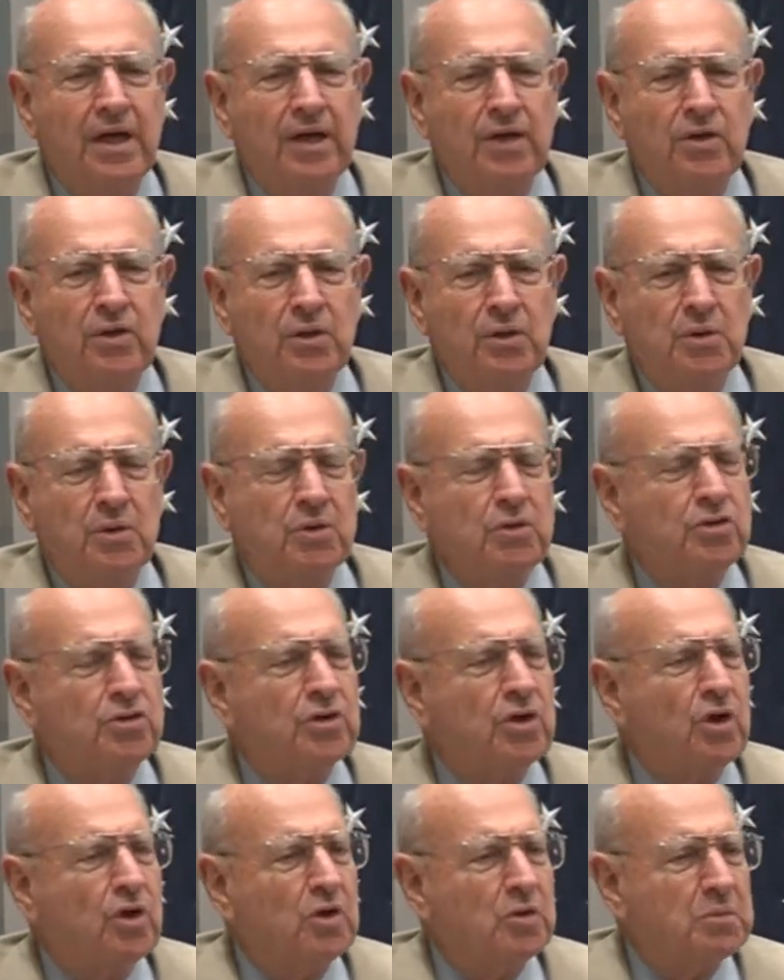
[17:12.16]
and
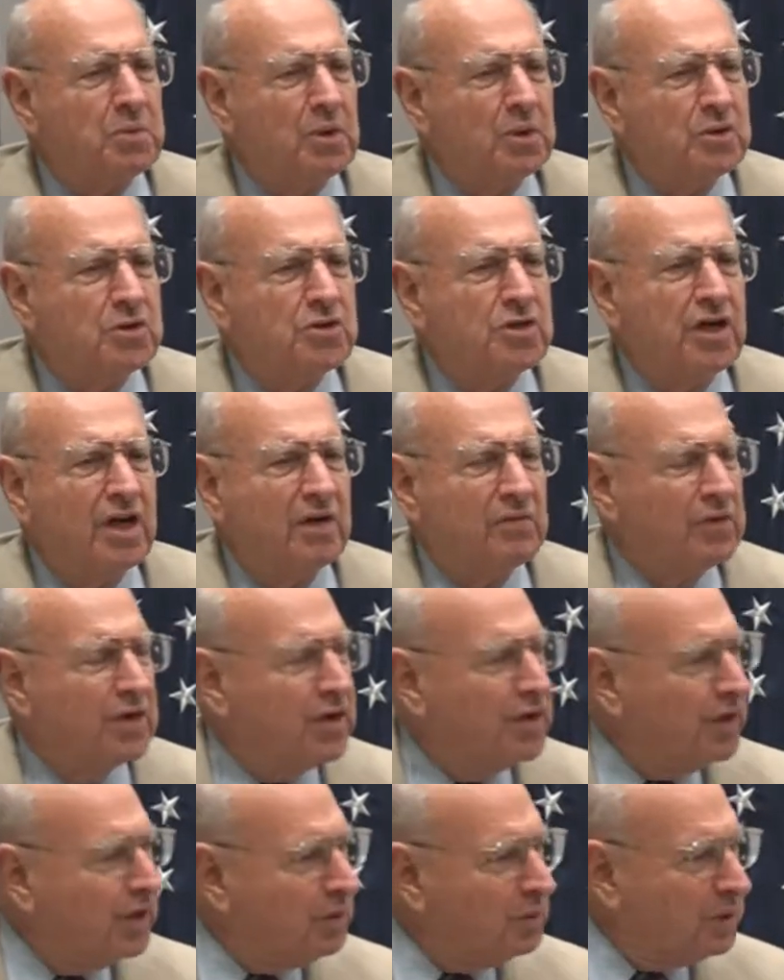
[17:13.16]
used almost
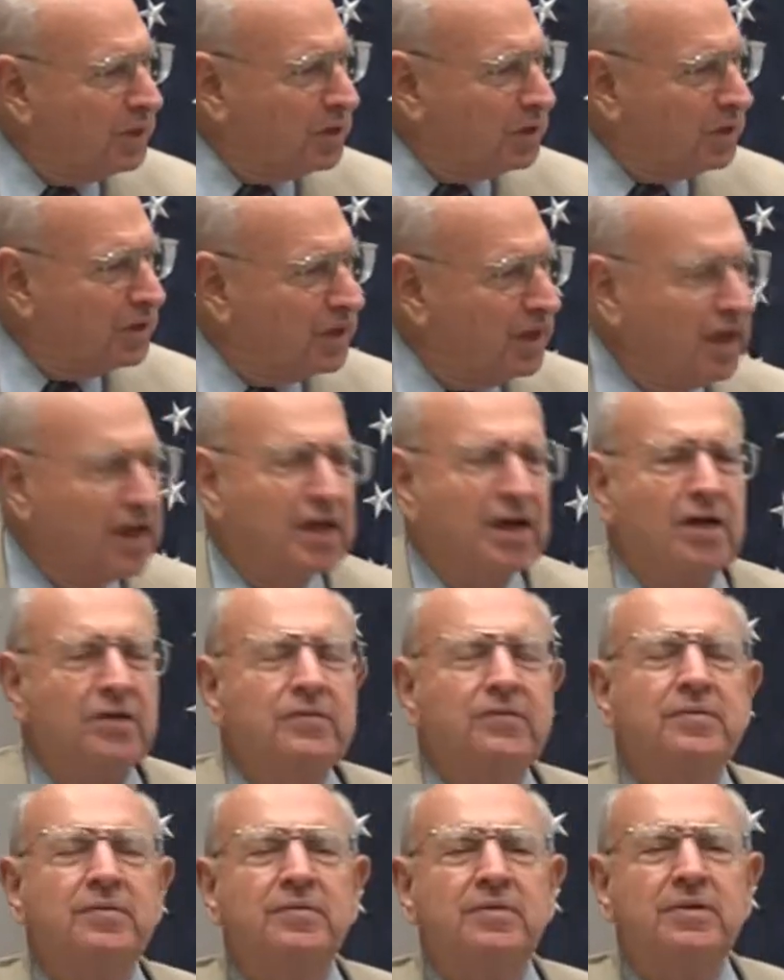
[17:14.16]
everything we could think
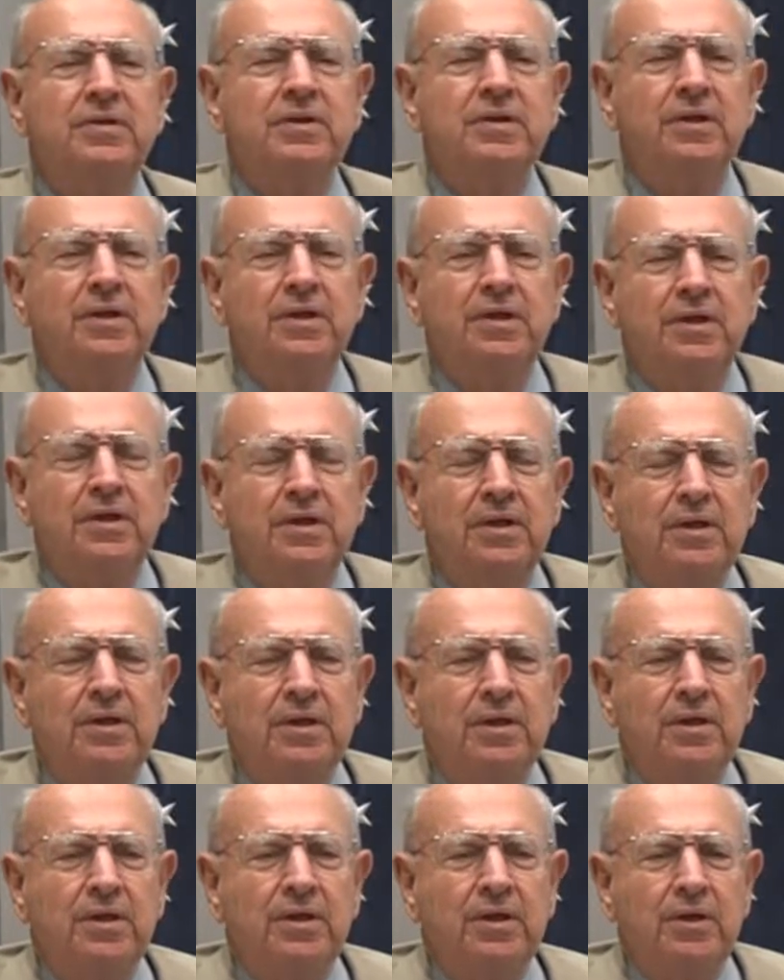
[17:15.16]
of.
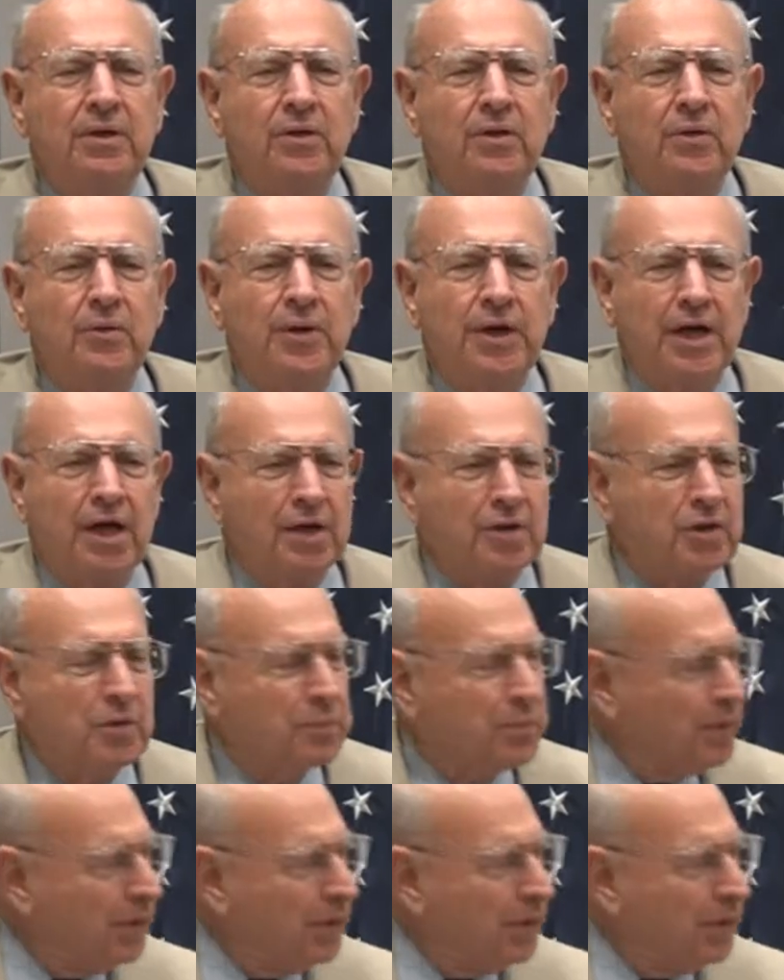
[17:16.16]
We got the